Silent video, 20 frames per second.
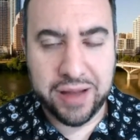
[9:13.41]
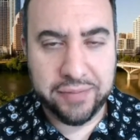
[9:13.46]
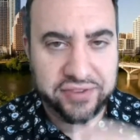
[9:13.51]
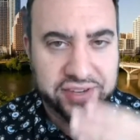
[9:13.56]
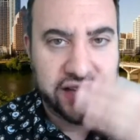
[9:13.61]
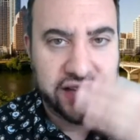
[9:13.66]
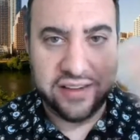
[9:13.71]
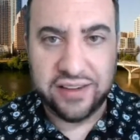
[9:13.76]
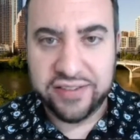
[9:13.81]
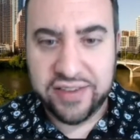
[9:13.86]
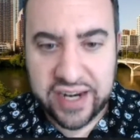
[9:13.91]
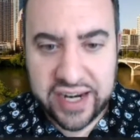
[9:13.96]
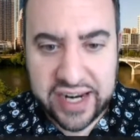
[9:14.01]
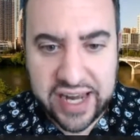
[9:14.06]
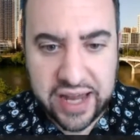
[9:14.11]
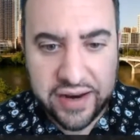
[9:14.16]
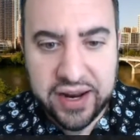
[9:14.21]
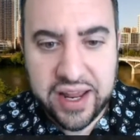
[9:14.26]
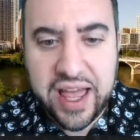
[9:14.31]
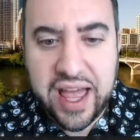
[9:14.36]
See, I just did it
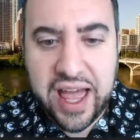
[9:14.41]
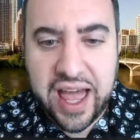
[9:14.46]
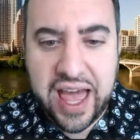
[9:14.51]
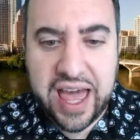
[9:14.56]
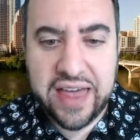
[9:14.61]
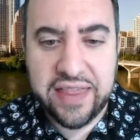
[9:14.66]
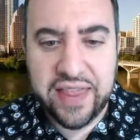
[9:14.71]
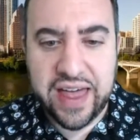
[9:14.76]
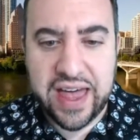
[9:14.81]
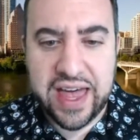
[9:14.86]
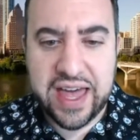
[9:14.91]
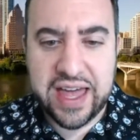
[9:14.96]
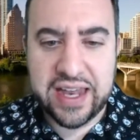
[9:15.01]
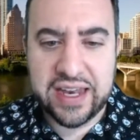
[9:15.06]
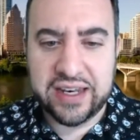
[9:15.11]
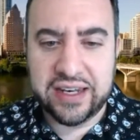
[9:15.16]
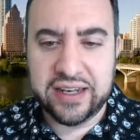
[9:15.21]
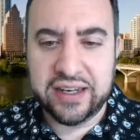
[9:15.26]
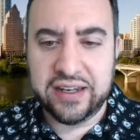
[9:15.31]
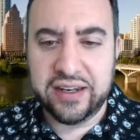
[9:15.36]
again. And
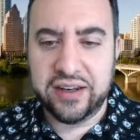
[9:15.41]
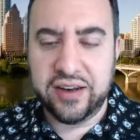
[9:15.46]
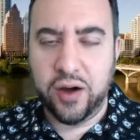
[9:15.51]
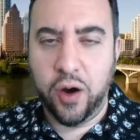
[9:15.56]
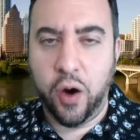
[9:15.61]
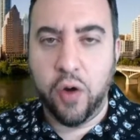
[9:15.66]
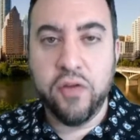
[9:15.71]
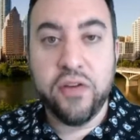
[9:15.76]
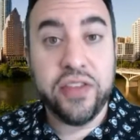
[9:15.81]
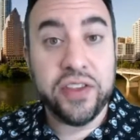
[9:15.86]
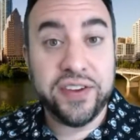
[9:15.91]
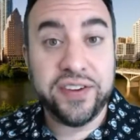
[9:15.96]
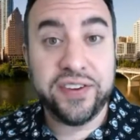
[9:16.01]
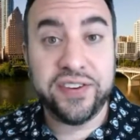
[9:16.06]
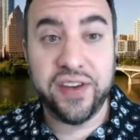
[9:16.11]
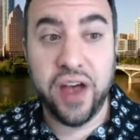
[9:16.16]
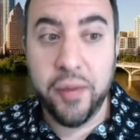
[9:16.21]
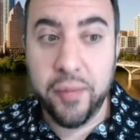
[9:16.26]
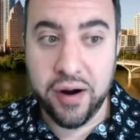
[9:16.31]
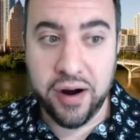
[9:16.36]
then over the
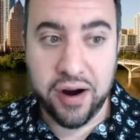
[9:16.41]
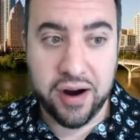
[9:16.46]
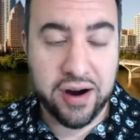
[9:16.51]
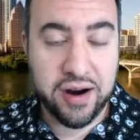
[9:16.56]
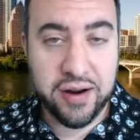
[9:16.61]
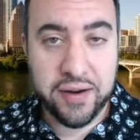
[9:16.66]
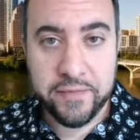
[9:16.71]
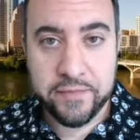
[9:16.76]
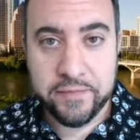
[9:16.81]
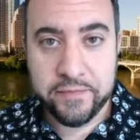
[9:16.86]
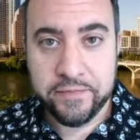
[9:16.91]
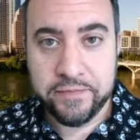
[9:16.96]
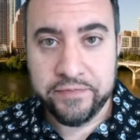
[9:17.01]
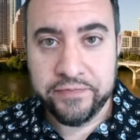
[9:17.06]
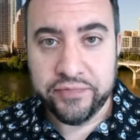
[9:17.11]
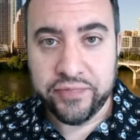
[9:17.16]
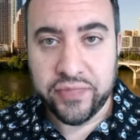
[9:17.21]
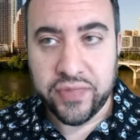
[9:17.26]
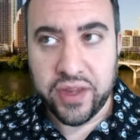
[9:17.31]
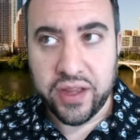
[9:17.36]
summer,
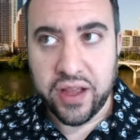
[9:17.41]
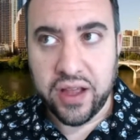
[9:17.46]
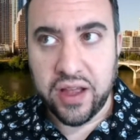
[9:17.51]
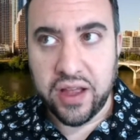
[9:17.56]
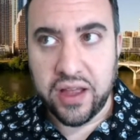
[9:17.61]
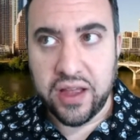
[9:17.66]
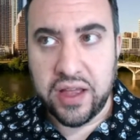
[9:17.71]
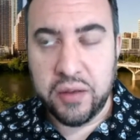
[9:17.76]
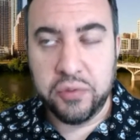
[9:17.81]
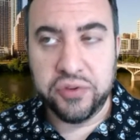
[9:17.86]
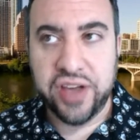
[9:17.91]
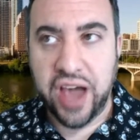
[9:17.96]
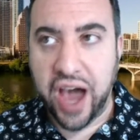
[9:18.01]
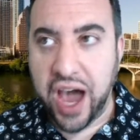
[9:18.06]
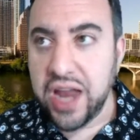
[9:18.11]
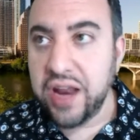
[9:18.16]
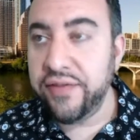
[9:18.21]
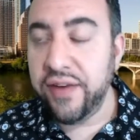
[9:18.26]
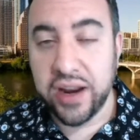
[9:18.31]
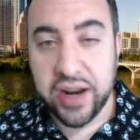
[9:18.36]
it was
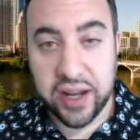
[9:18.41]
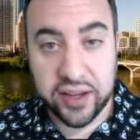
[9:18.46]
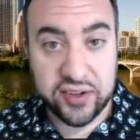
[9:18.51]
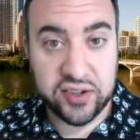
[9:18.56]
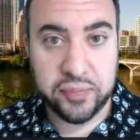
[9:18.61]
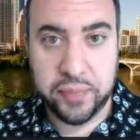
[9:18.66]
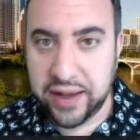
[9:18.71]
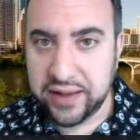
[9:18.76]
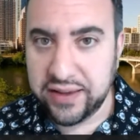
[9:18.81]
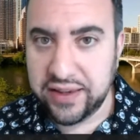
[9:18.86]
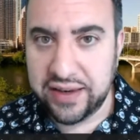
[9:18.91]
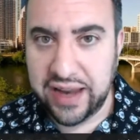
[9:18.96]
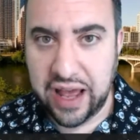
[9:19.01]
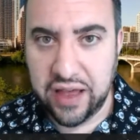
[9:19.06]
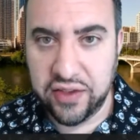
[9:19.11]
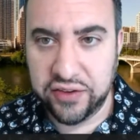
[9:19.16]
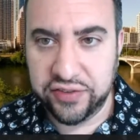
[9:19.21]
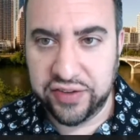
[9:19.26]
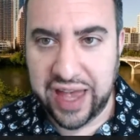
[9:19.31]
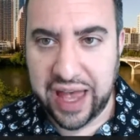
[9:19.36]
kind of unexpected how
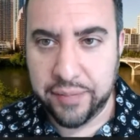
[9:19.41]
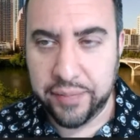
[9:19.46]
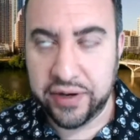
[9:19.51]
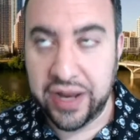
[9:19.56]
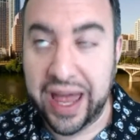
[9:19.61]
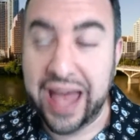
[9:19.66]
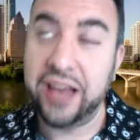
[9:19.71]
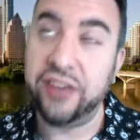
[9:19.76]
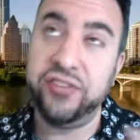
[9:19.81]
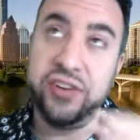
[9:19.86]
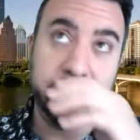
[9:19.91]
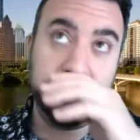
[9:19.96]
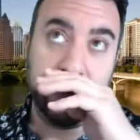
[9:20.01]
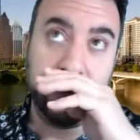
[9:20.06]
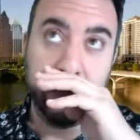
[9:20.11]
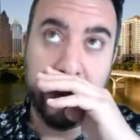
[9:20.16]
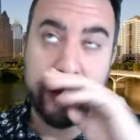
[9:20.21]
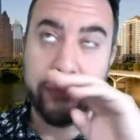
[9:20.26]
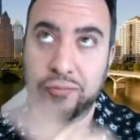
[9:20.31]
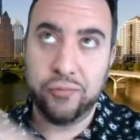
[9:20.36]
this happened. Actually,
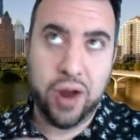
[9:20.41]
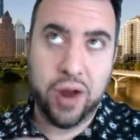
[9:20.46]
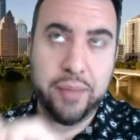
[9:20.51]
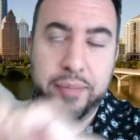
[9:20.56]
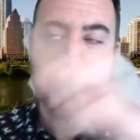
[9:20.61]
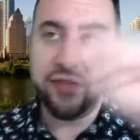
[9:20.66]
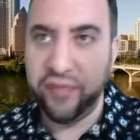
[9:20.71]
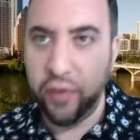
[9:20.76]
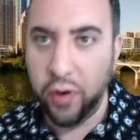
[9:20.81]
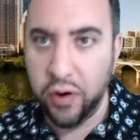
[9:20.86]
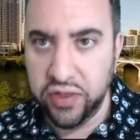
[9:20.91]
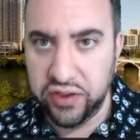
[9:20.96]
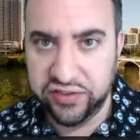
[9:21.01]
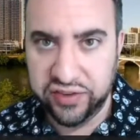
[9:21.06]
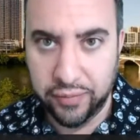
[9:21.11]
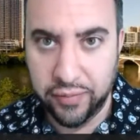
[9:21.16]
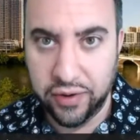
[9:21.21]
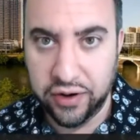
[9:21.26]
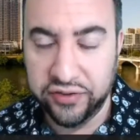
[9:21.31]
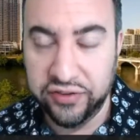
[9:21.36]
right before the
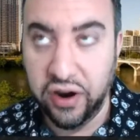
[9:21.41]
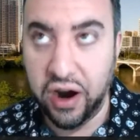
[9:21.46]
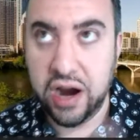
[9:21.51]
summer.